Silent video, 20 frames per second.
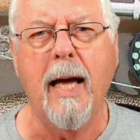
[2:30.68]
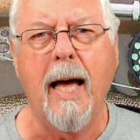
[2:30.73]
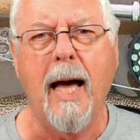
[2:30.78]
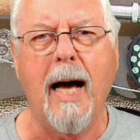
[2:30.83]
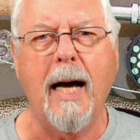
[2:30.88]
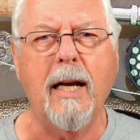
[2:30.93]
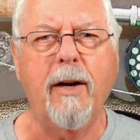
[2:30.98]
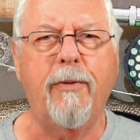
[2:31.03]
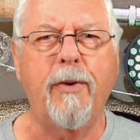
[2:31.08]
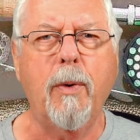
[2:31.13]

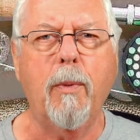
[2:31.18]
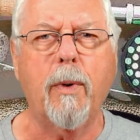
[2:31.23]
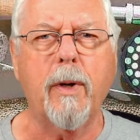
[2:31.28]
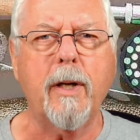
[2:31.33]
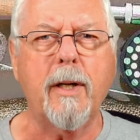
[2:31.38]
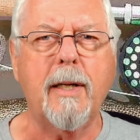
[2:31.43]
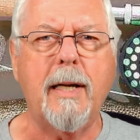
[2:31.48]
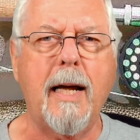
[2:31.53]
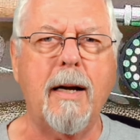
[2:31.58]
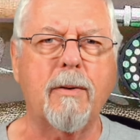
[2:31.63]
And if you want
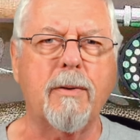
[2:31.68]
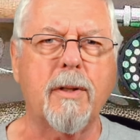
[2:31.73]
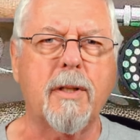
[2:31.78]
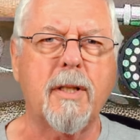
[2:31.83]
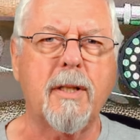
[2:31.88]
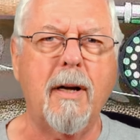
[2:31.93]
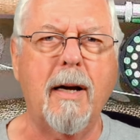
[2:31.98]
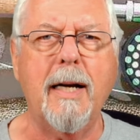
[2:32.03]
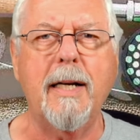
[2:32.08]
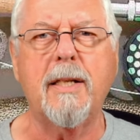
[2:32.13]
to
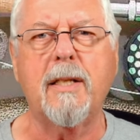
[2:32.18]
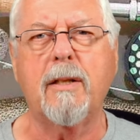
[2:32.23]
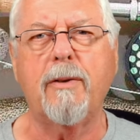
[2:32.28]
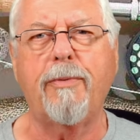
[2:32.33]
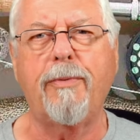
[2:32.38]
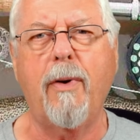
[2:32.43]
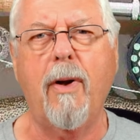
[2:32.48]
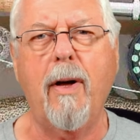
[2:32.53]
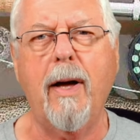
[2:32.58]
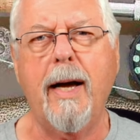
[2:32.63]
downsize the
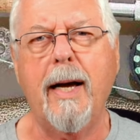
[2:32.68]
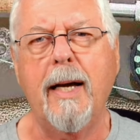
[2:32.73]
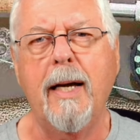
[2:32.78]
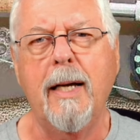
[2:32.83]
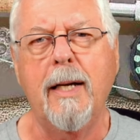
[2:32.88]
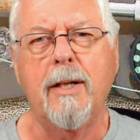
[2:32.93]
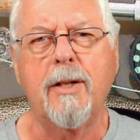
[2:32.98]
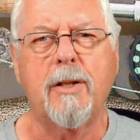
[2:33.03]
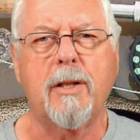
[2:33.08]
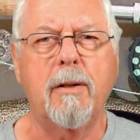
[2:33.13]
fly
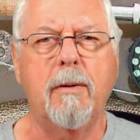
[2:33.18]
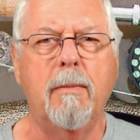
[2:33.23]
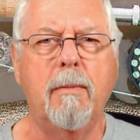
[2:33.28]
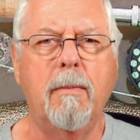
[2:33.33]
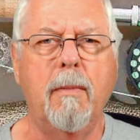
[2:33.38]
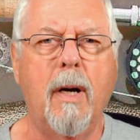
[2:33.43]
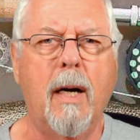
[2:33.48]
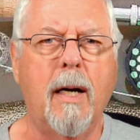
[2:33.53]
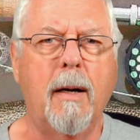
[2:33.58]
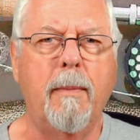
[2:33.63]
to
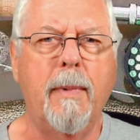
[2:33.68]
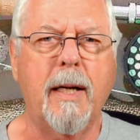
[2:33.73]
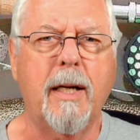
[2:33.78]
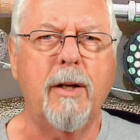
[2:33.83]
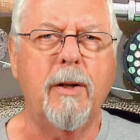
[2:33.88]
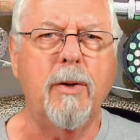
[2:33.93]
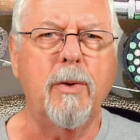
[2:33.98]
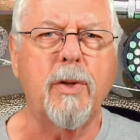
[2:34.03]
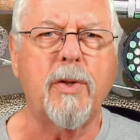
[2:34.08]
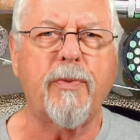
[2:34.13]
make
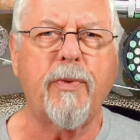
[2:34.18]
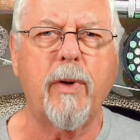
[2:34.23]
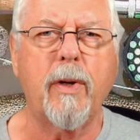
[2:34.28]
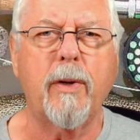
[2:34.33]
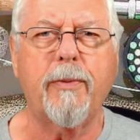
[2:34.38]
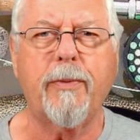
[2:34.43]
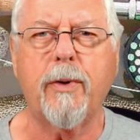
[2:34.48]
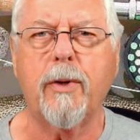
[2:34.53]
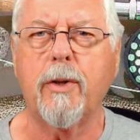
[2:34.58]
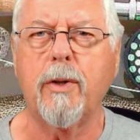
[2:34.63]
it useful
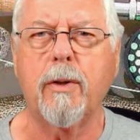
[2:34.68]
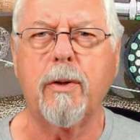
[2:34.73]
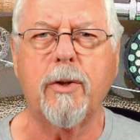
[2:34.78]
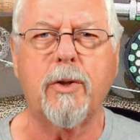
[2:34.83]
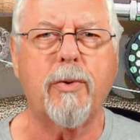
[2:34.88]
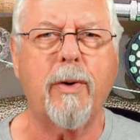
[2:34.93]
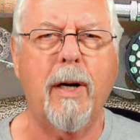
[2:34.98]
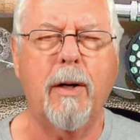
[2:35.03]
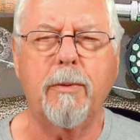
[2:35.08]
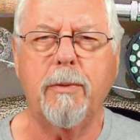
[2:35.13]
for
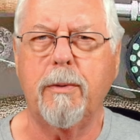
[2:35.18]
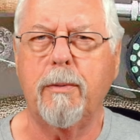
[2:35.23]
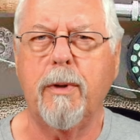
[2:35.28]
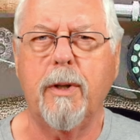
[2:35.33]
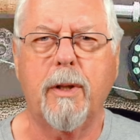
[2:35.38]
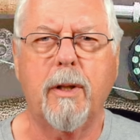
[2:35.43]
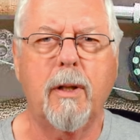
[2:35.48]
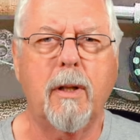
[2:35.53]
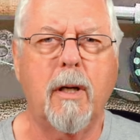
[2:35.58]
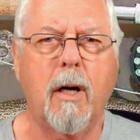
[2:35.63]
trout, you
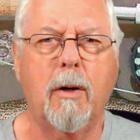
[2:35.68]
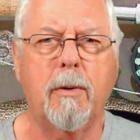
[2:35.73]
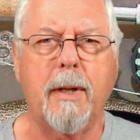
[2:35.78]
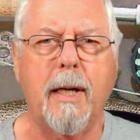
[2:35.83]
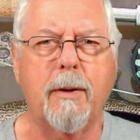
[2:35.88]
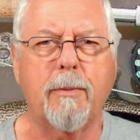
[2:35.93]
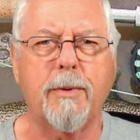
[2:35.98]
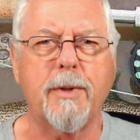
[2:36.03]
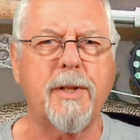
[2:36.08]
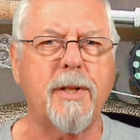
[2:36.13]
could go
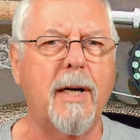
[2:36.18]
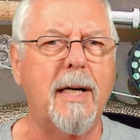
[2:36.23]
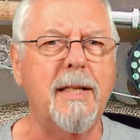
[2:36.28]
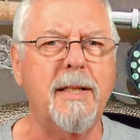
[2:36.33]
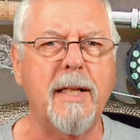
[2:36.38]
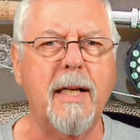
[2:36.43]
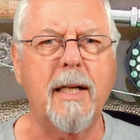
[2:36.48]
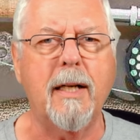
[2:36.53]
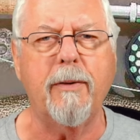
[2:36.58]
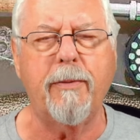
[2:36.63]
down to size
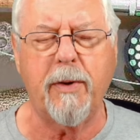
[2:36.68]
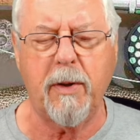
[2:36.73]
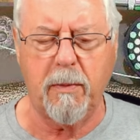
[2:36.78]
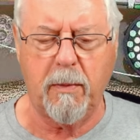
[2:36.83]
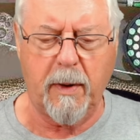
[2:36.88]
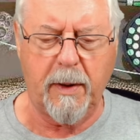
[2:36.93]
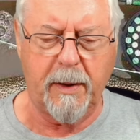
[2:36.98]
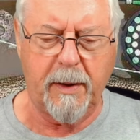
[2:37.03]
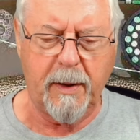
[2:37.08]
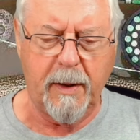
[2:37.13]
8 if you
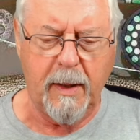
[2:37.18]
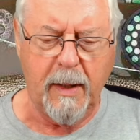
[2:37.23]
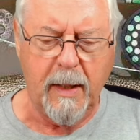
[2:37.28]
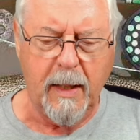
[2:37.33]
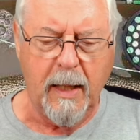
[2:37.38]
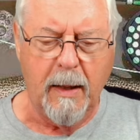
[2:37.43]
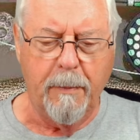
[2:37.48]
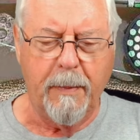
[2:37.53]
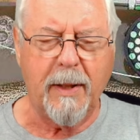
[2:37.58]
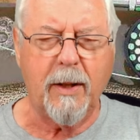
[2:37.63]
want.
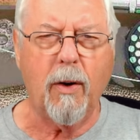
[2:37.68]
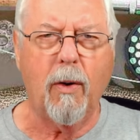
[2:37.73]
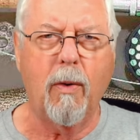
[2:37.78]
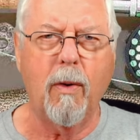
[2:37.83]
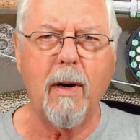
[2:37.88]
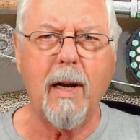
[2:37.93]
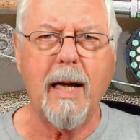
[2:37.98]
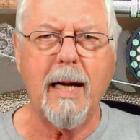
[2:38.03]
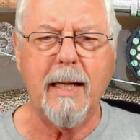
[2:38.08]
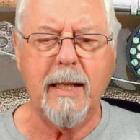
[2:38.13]
But the
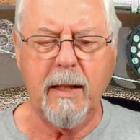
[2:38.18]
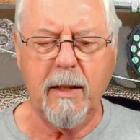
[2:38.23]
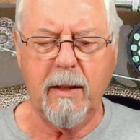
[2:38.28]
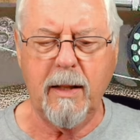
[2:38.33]
whole idea,